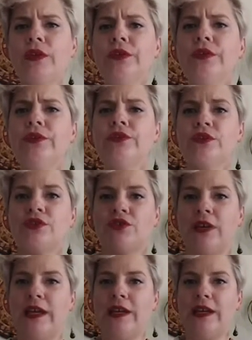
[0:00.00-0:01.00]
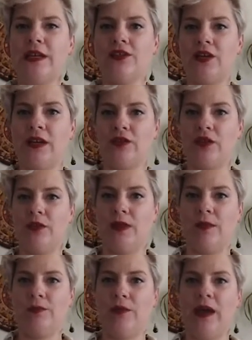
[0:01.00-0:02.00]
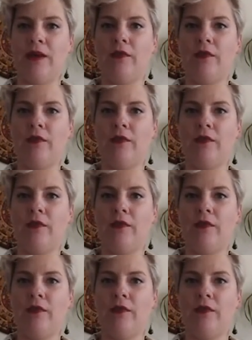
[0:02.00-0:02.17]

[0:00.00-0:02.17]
use your straight edge and actually make black